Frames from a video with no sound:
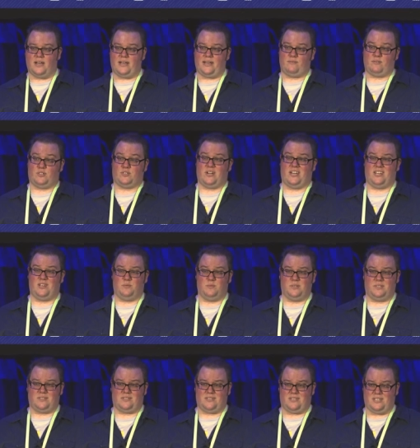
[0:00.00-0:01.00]
I haven't tried it
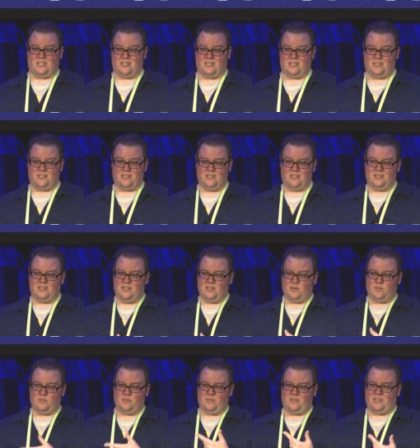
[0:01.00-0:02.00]
with the
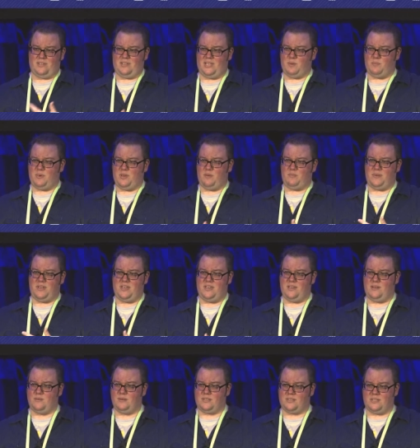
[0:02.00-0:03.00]

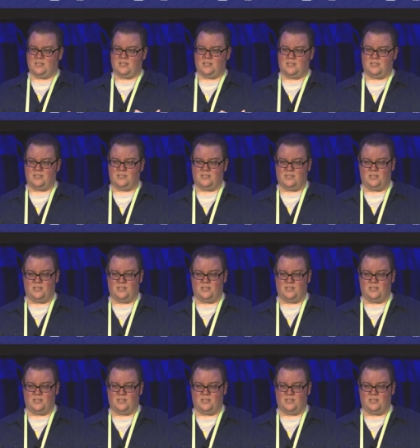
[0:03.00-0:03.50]
EPP, with the,